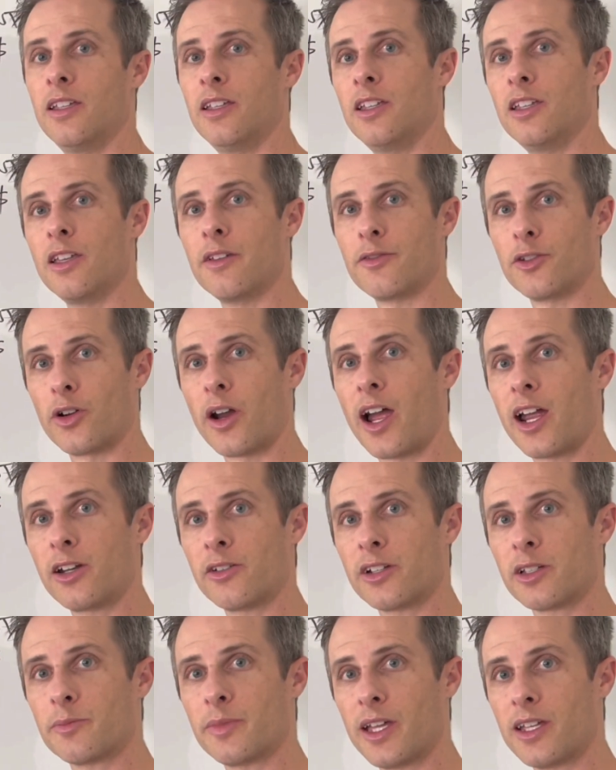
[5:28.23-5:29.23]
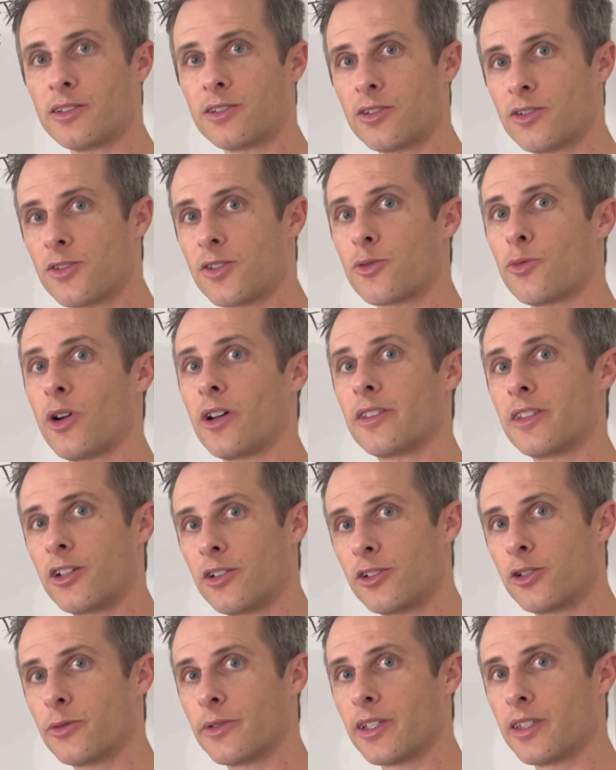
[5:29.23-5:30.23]
If you're hiring painters, while they're
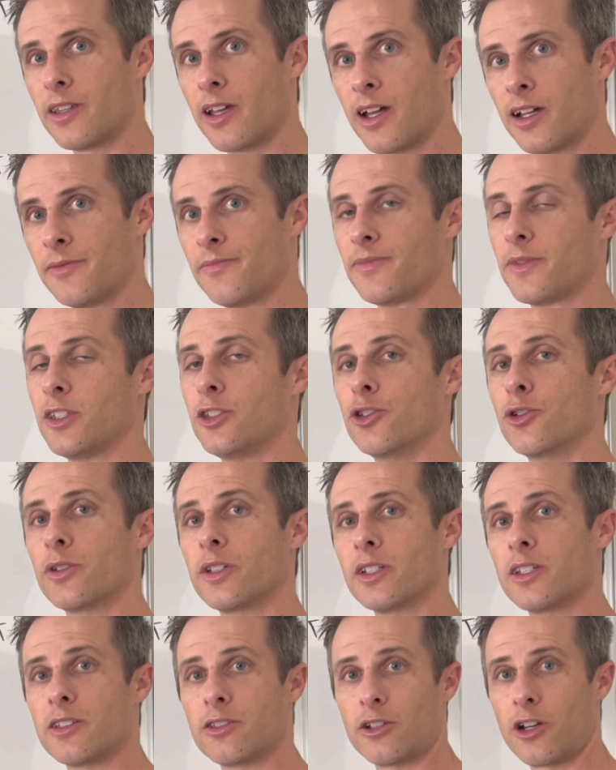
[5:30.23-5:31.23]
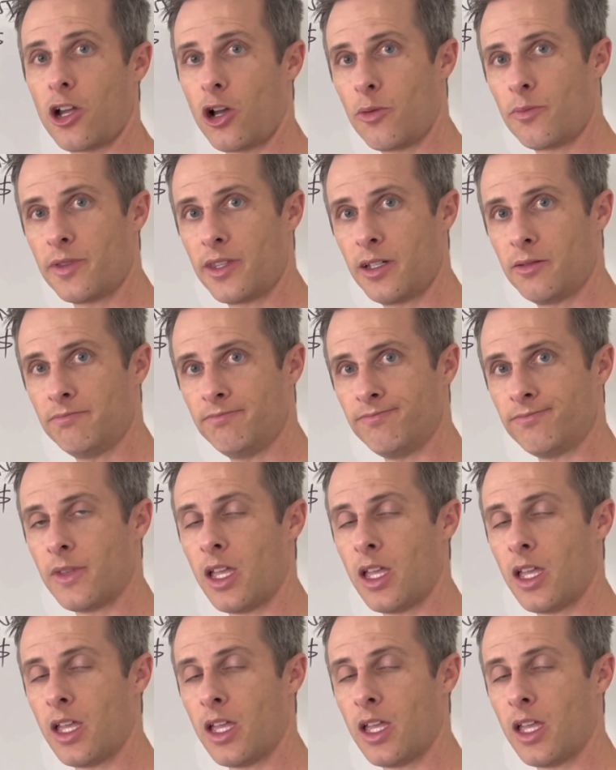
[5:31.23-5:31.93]
doing that, you can either help them